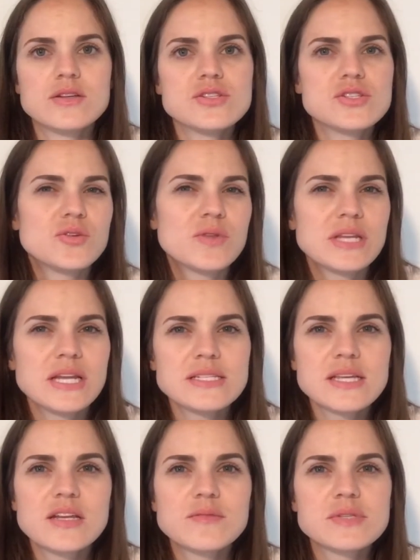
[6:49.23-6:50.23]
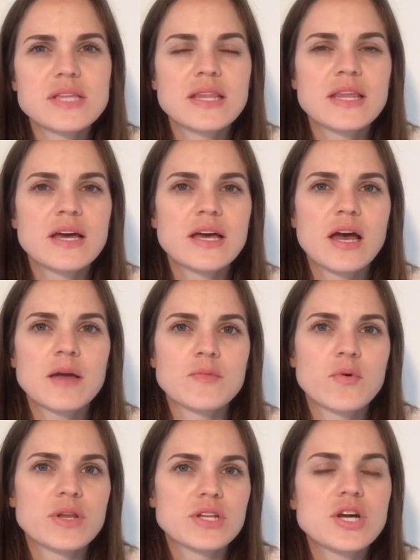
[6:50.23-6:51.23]
So the next items that I'm
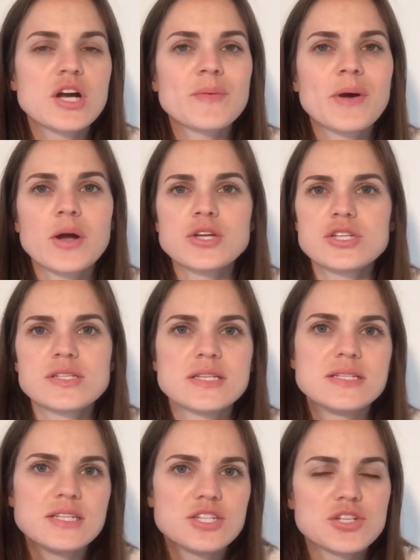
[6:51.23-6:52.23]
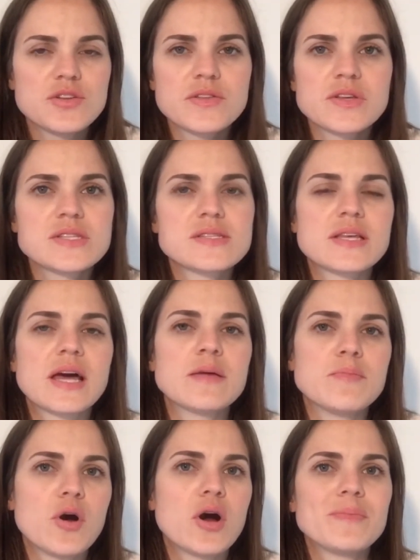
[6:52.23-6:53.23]
going to talk about are just additional things that I
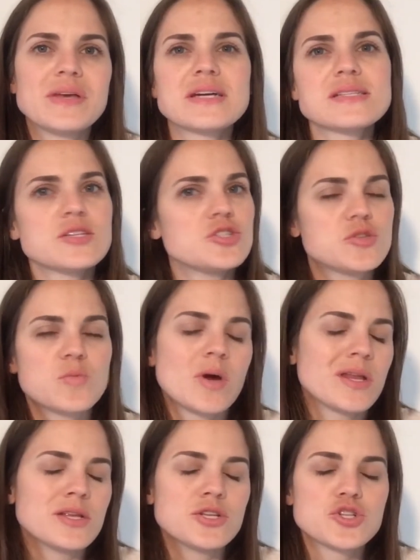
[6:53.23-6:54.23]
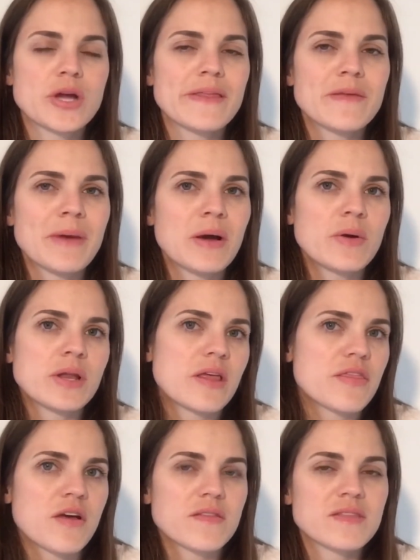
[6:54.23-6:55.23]
bought because I just wanted to try them out and I
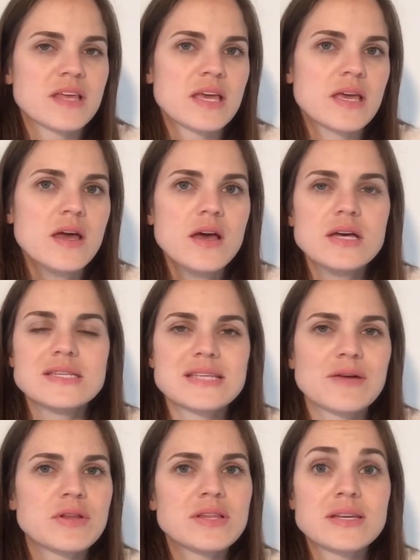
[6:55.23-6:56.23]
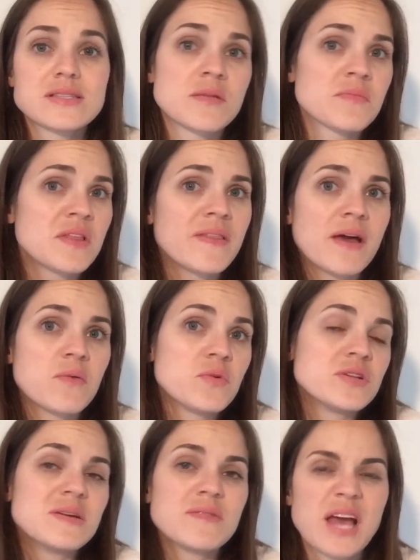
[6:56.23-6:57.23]
thought they sounded like something that
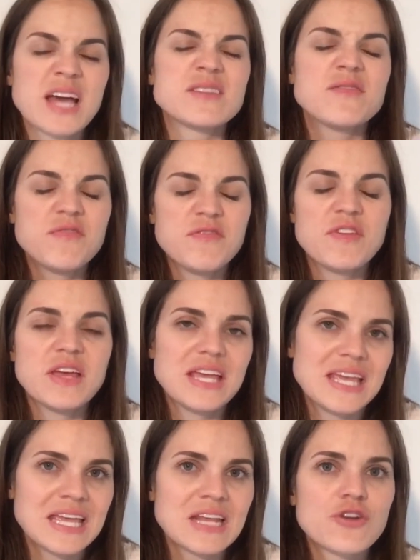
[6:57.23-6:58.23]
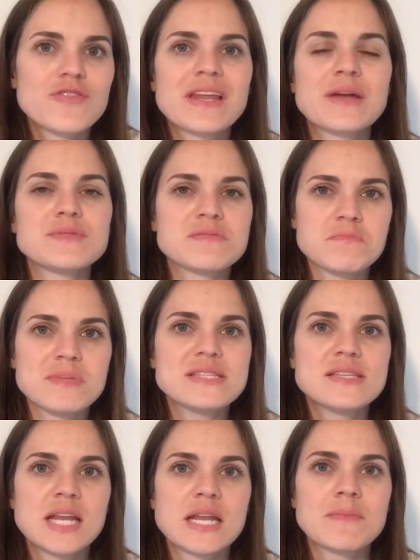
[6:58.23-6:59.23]
would kind of fit in or that I was
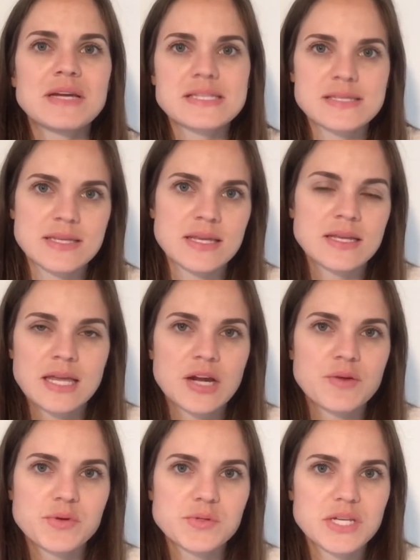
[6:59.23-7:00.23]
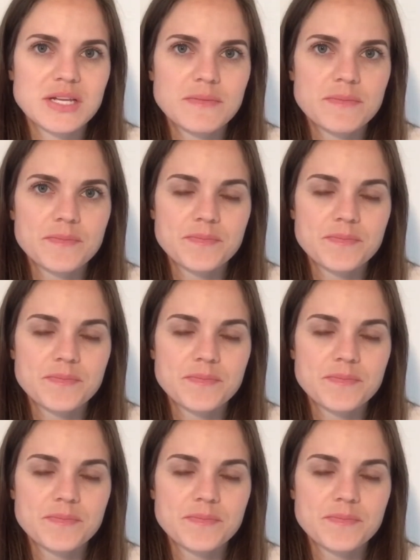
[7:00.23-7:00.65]
missing in my skincare routine.